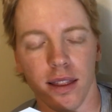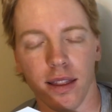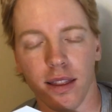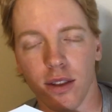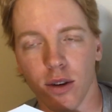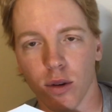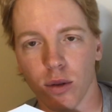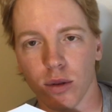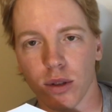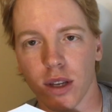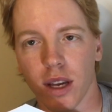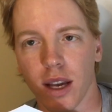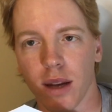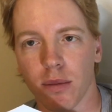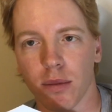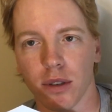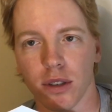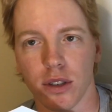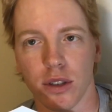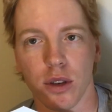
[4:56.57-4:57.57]
those
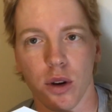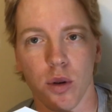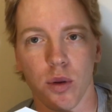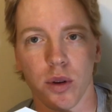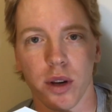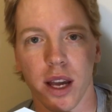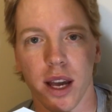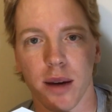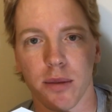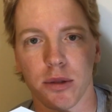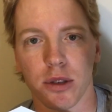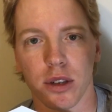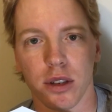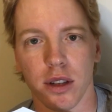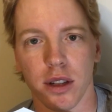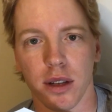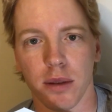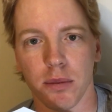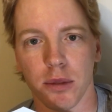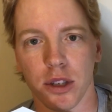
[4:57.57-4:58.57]
cameras don't capture
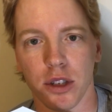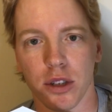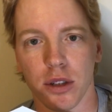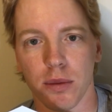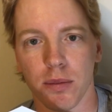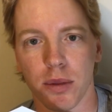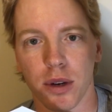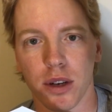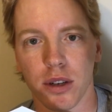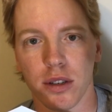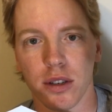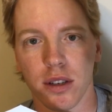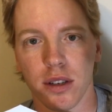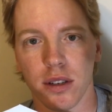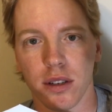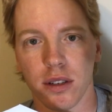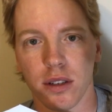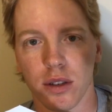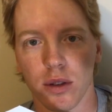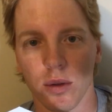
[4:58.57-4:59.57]
the image of the
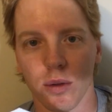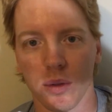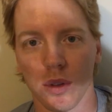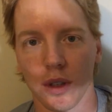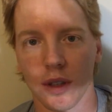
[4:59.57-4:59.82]
person, so it